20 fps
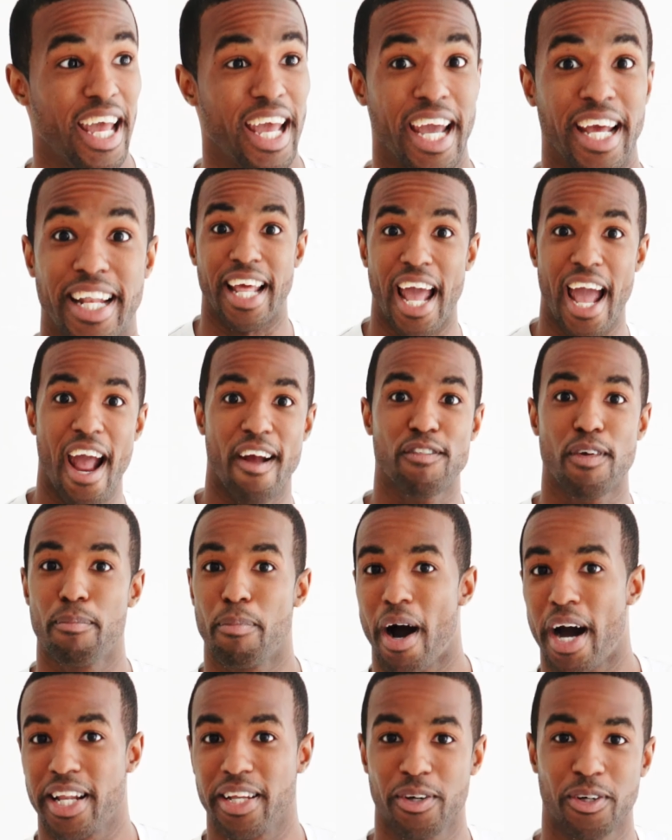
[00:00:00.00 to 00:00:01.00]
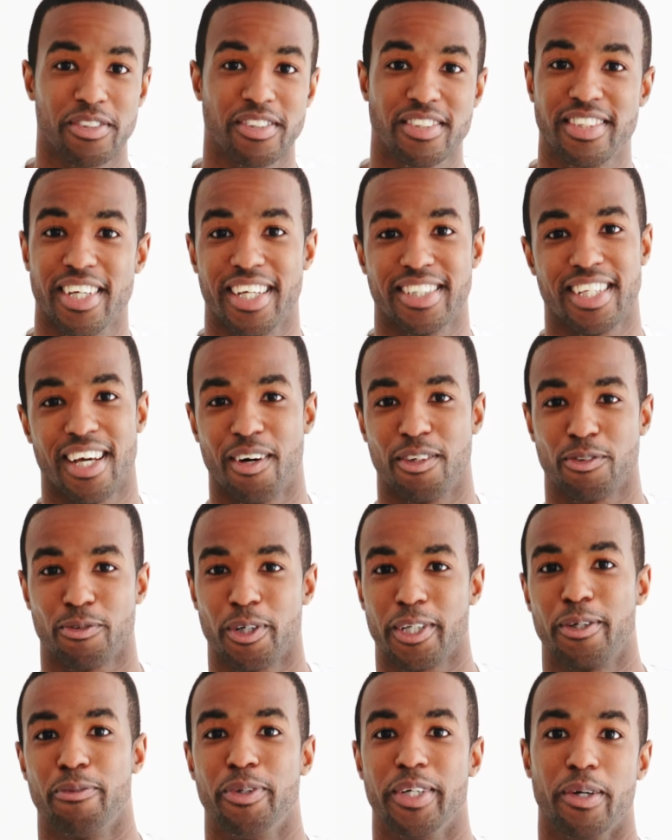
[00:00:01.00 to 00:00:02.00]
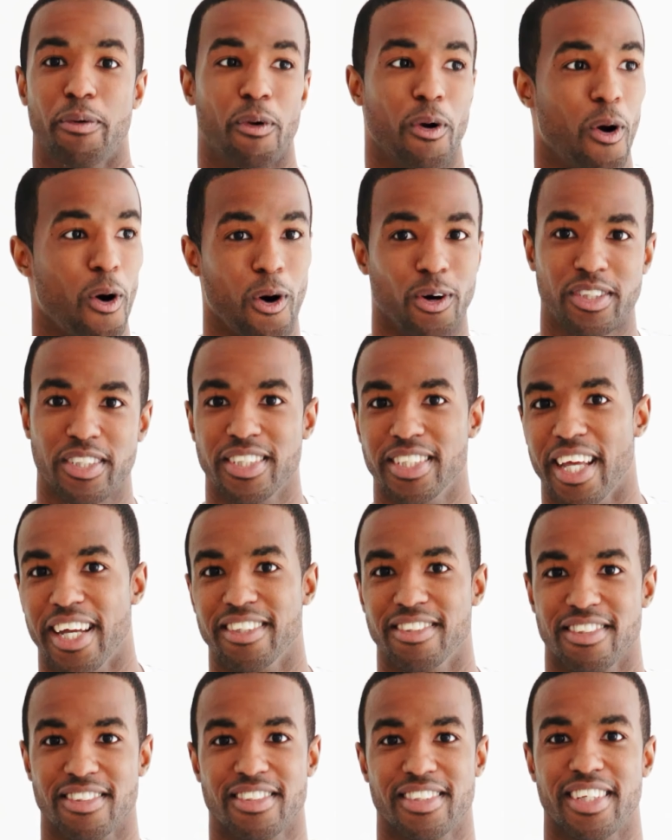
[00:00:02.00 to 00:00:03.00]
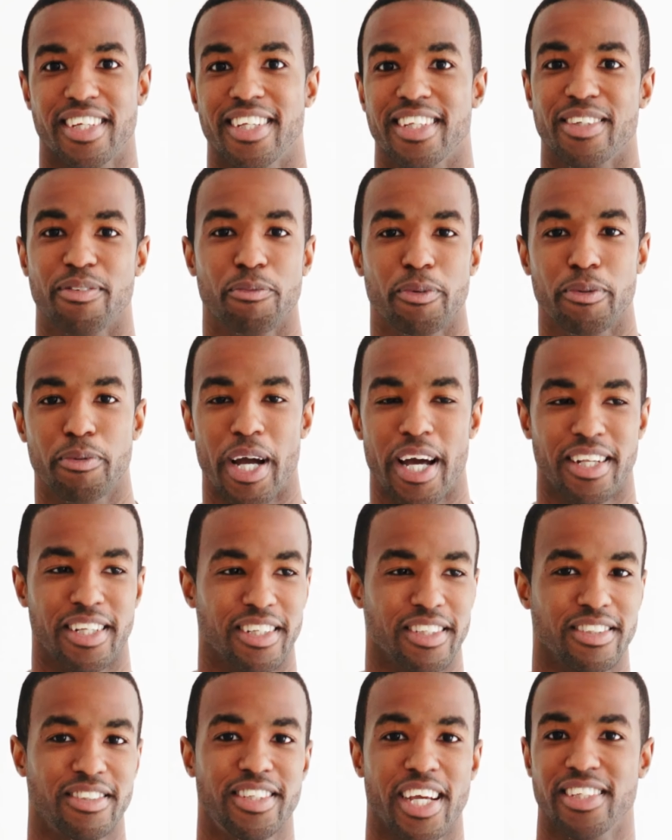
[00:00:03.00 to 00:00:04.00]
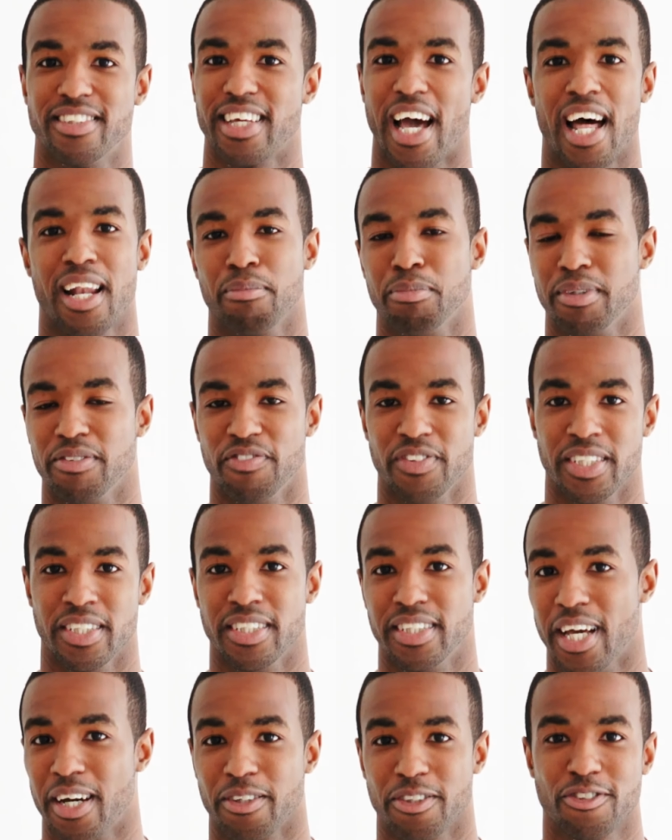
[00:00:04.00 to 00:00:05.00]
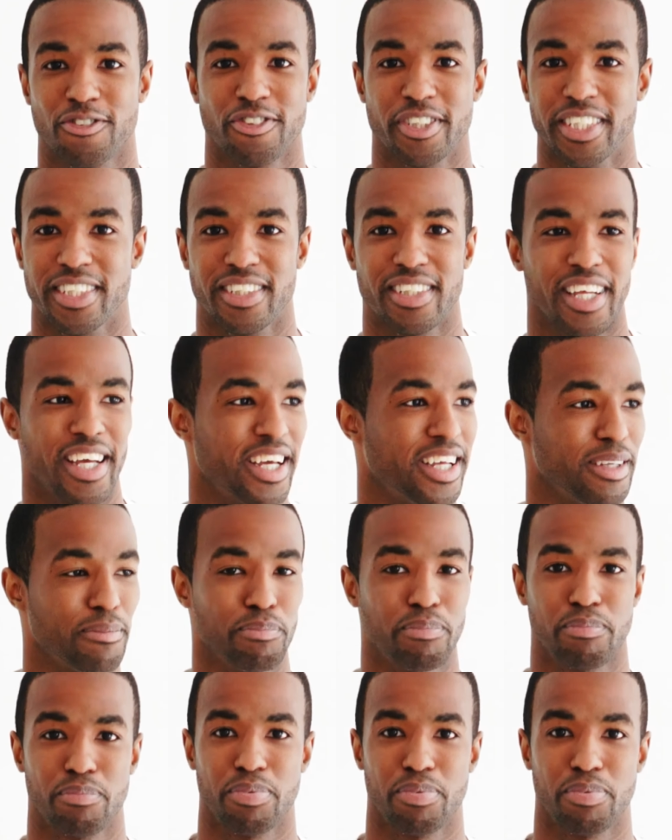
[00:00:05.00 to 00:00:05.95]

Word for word: And everybody on set that I was working with were all teenagers. And we had to chase Adam Levine down the street and